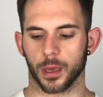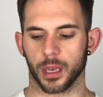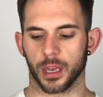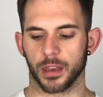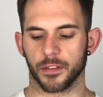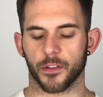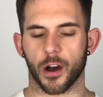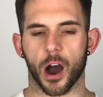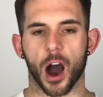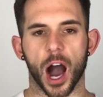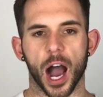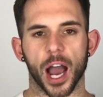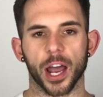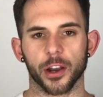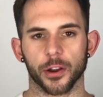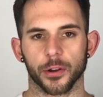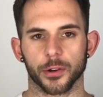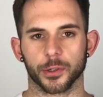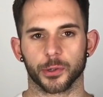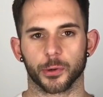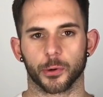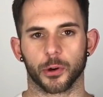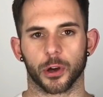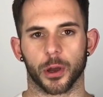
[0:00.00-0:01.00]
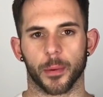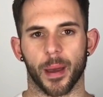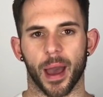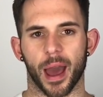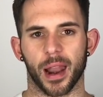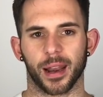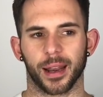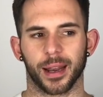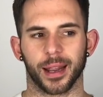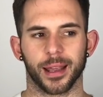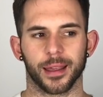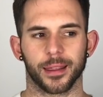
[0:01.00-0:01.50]
if I don't talk
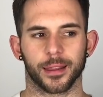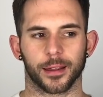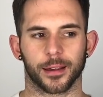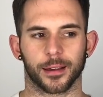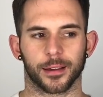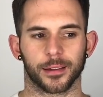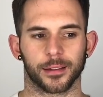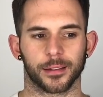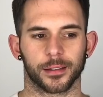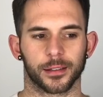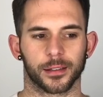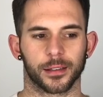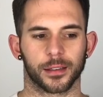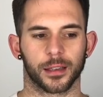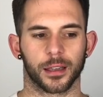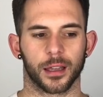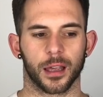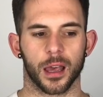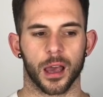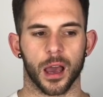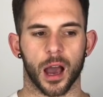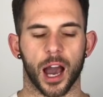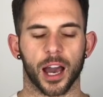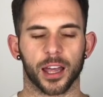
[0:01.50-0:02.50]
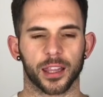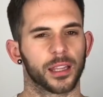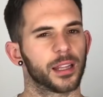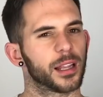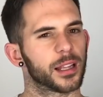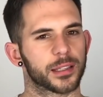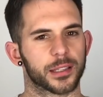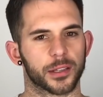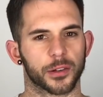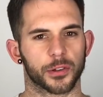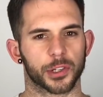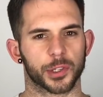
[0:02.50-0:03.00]
about it either, I think
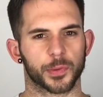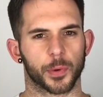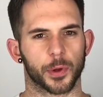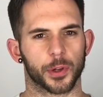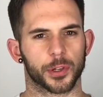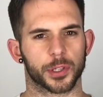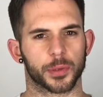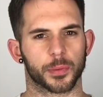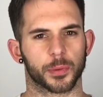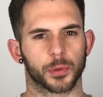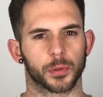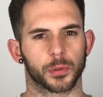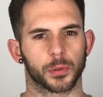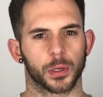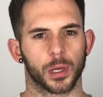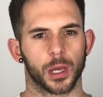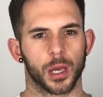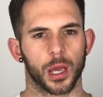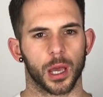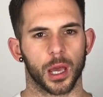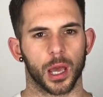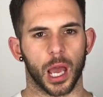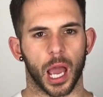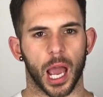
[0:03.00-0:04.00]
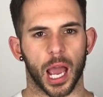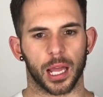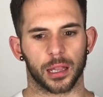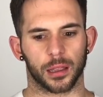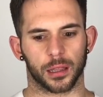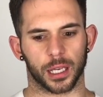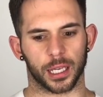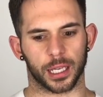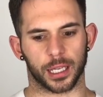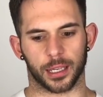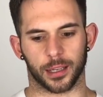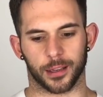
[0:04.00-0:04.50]
that's irresponsible. And
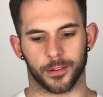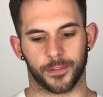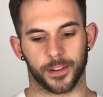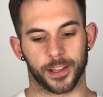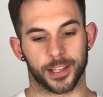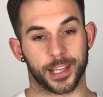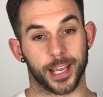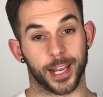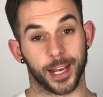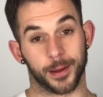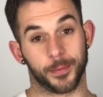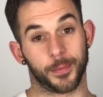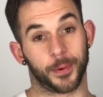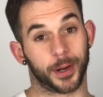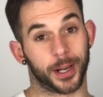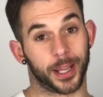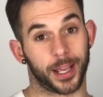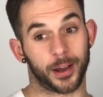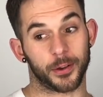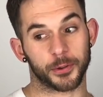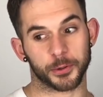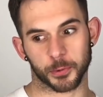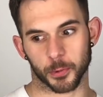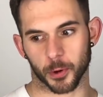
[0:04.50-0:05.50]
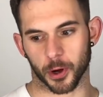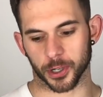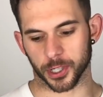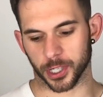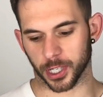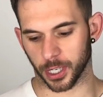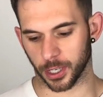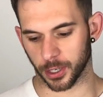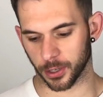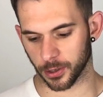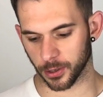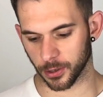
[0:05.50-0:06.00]
like, if there's anybody else
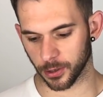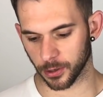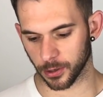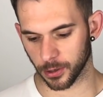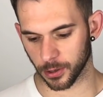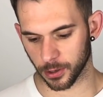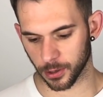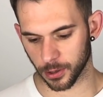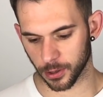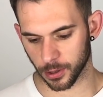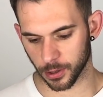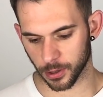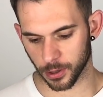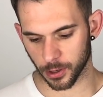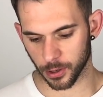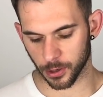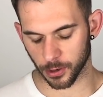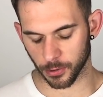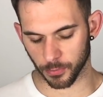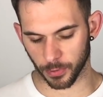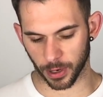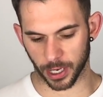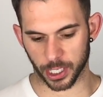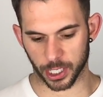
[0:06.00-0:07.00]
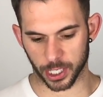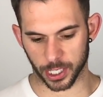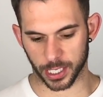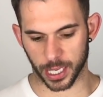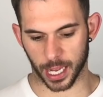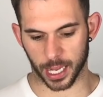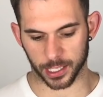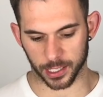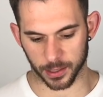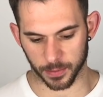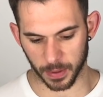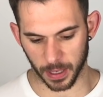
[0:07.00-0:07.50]
watching who reaches
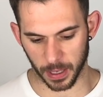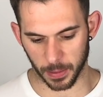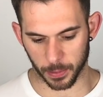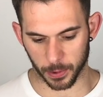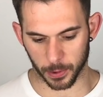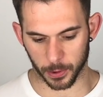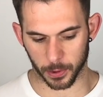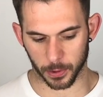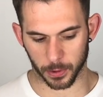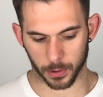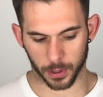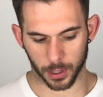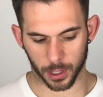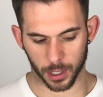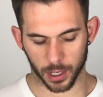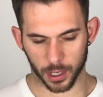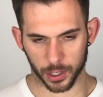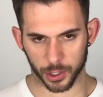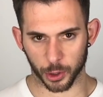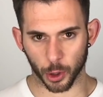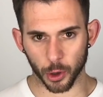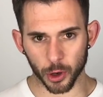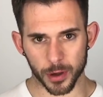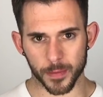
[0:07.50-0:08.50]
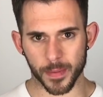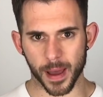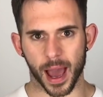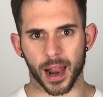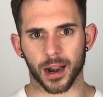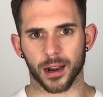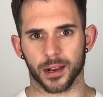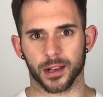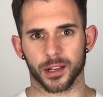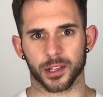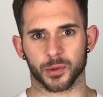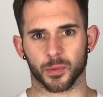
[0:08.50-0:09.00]
out to people, talk
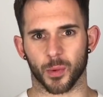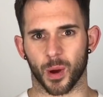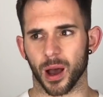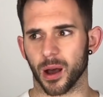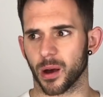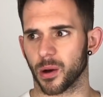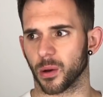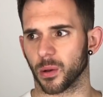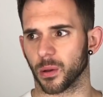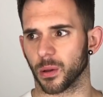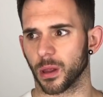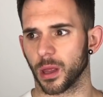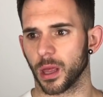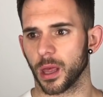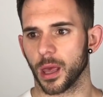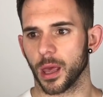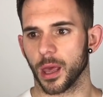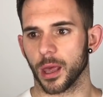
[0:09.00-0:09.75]
about it as well.